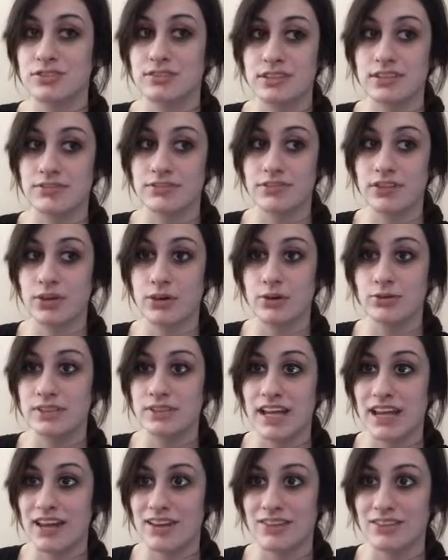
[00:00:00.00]
different
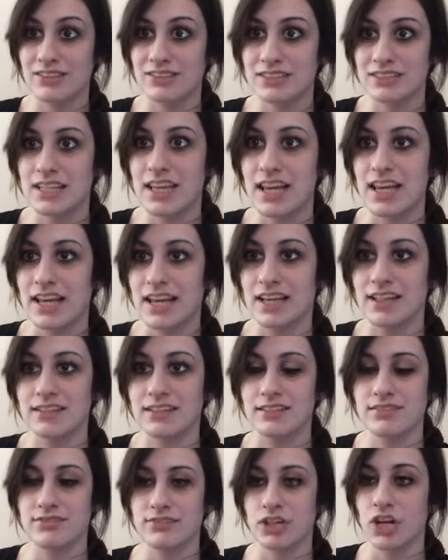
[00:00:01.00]
hotels
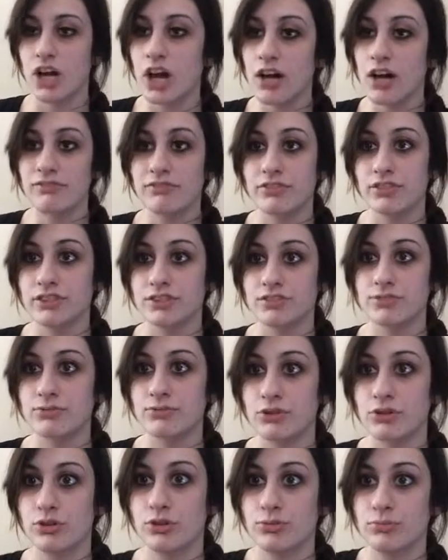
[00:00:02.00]
and different conference
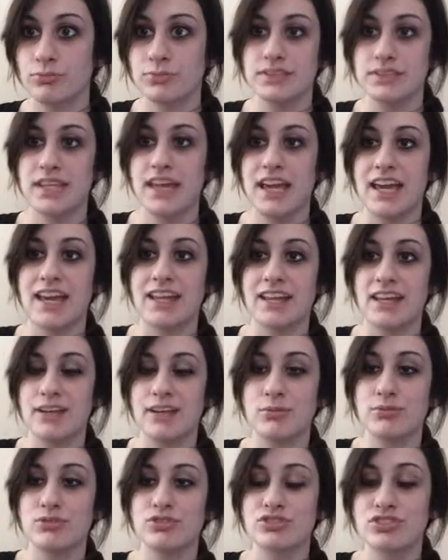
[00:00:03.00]
rooms, and
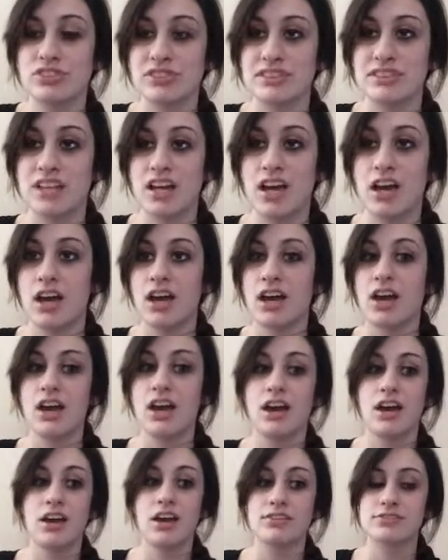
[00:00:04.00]
it was just
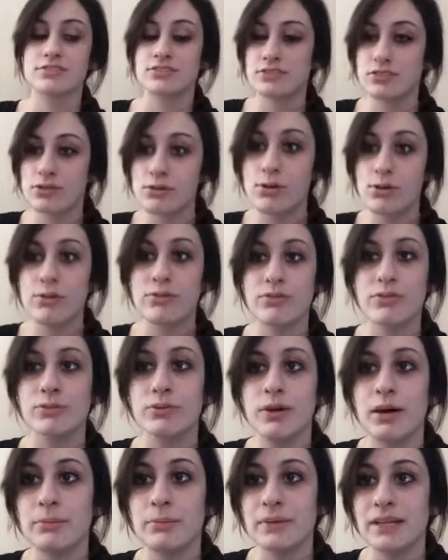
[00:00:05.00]
so
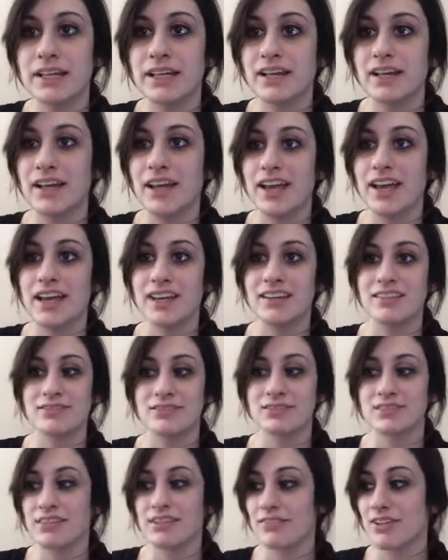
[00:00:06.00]
overwhelming, and there
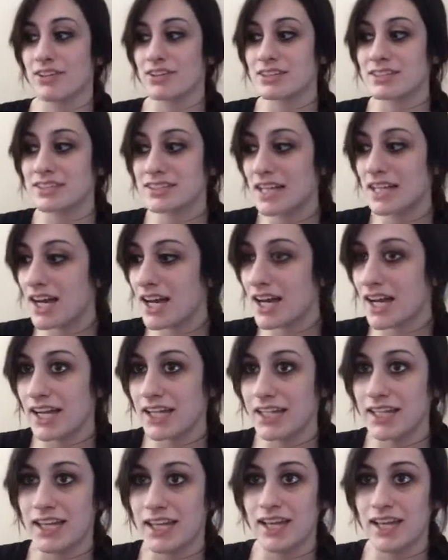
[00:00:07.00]
was stuff outside